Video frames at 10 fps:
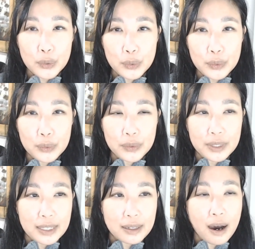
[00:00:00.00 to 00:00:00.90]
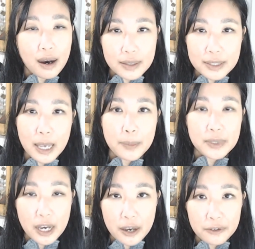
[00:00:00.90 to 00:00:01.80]
to the concept
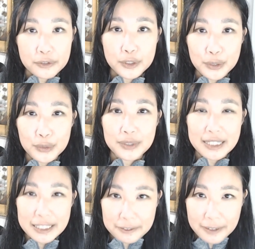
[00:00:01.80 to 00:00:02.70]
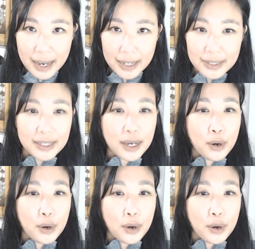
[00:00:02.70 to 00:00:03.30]
of to defect,